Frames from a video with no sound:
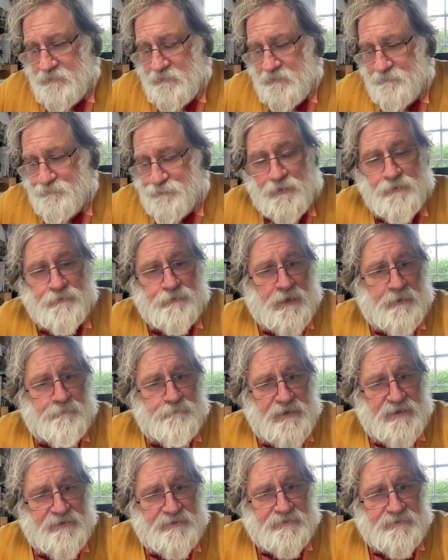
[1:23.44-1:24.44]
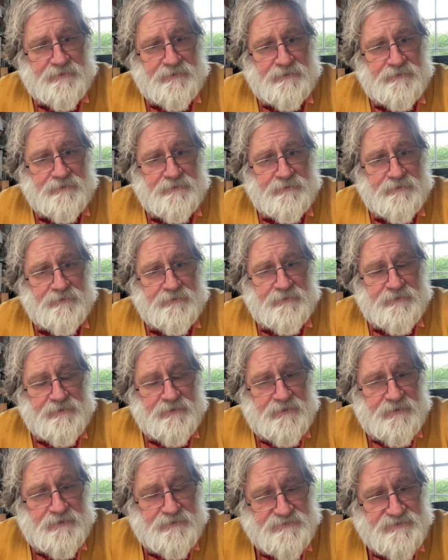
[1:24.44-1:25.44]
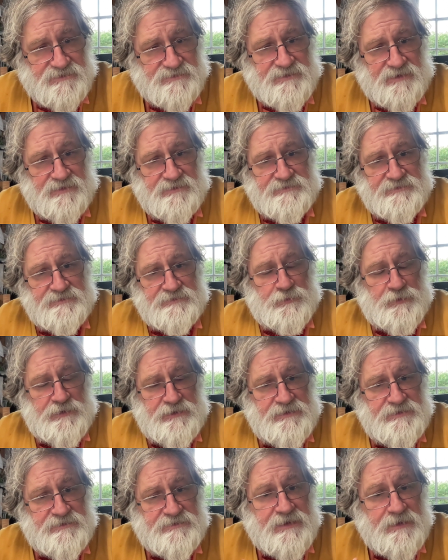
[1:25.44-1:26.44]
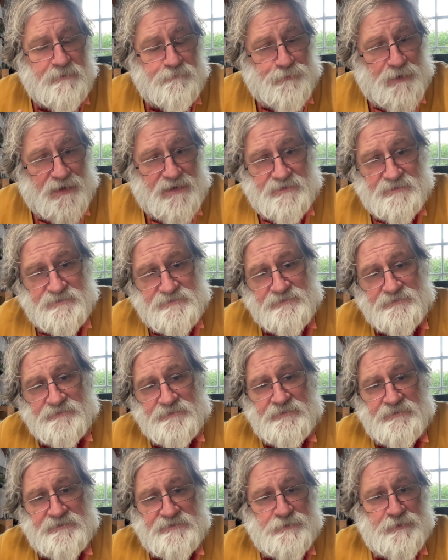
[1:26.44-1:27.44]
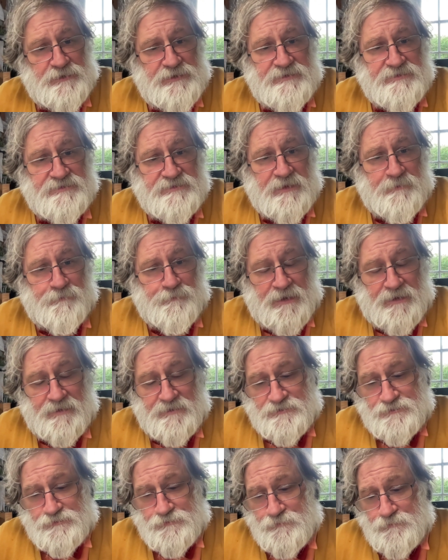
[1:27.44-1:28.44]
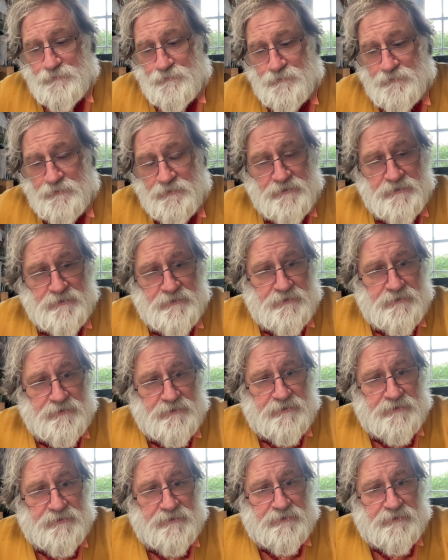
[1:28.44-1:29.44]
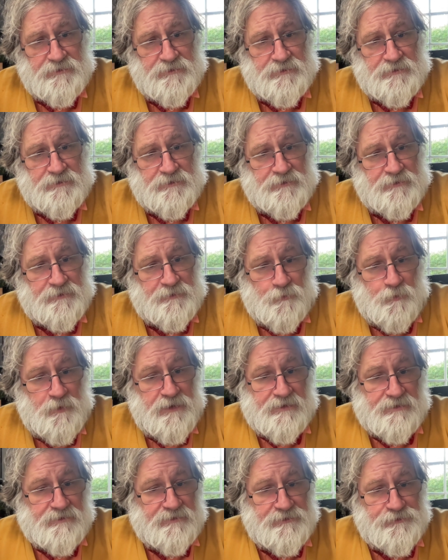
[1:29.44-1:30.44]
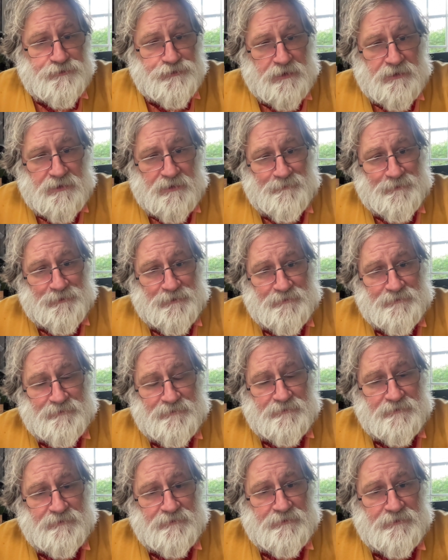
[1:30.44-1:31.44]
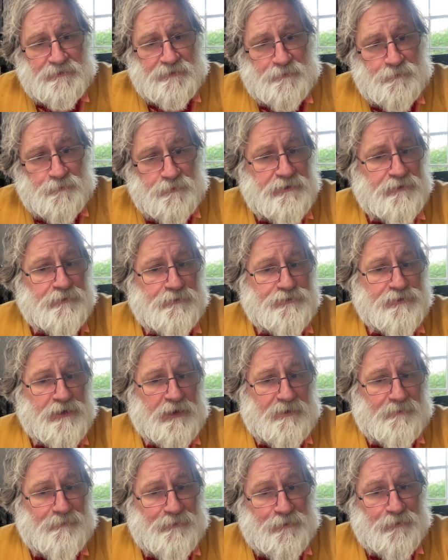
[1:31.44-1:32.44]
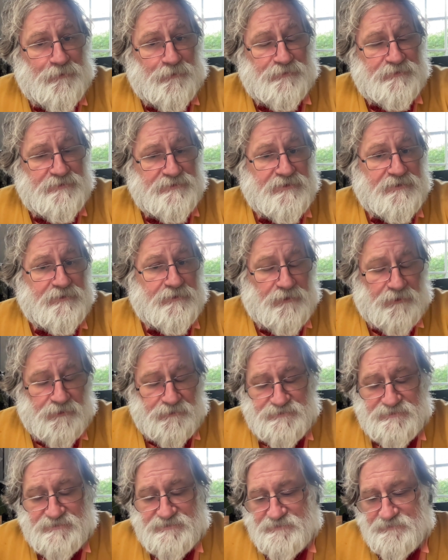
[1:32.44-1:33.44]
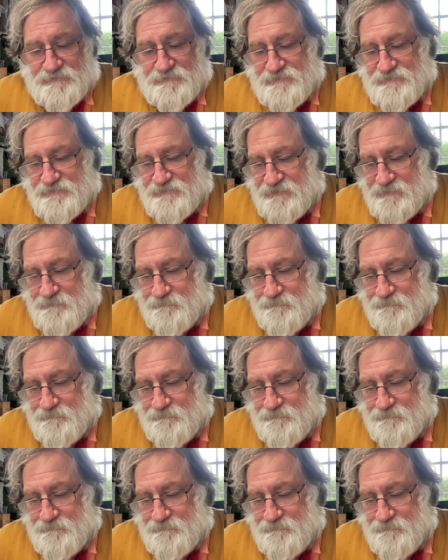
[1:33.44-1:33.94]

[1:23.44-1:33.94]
program-making exercises. We need to get back to these. We need to get back to weekly drama, real drama, not this constant